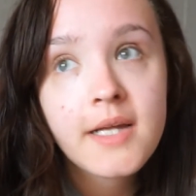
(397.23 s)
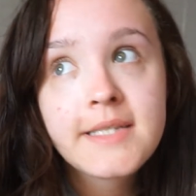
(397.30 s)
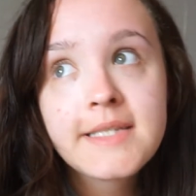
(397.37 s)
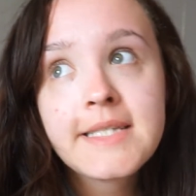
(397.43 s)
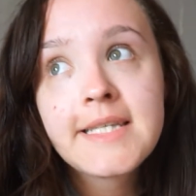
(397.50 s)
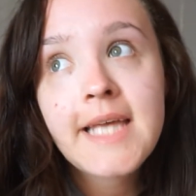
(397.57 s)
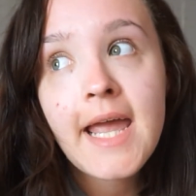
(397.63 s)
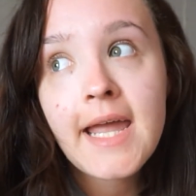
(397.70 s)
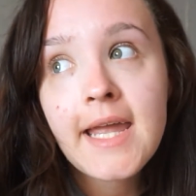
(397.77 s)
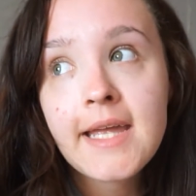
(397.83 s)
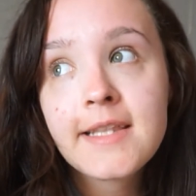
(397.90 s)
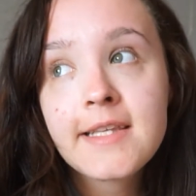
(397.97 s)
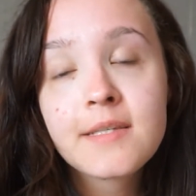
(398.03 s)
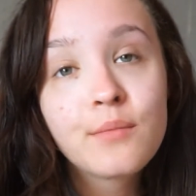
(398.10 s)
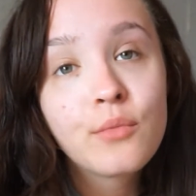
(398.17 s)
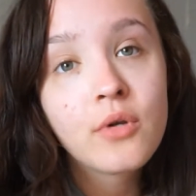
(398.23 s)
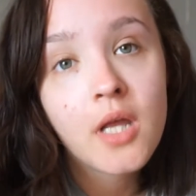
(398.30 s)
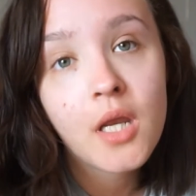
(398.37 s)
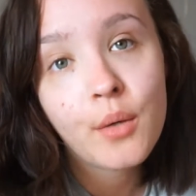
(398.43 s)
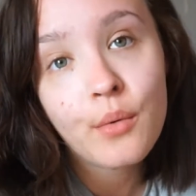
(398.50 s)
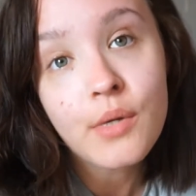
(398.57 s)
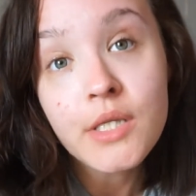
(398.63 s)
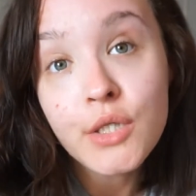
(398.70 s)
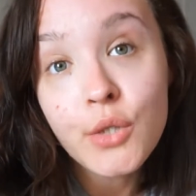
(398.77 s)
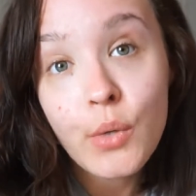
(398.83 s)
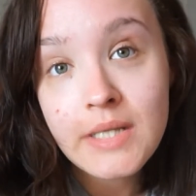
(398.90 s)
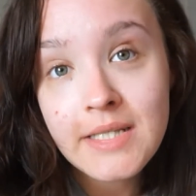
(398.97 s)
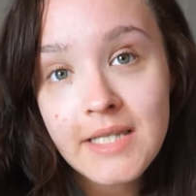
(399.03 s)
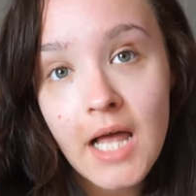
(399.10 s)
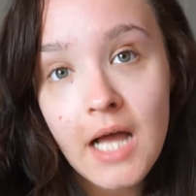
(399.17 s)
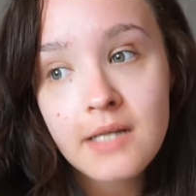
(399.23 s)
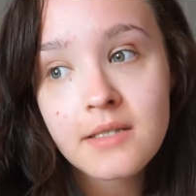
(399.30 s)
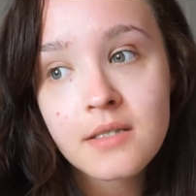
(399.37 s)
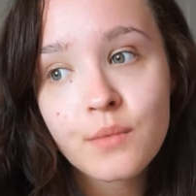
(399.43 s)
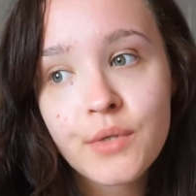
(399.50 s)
Today, this morning, we went to Guadalest,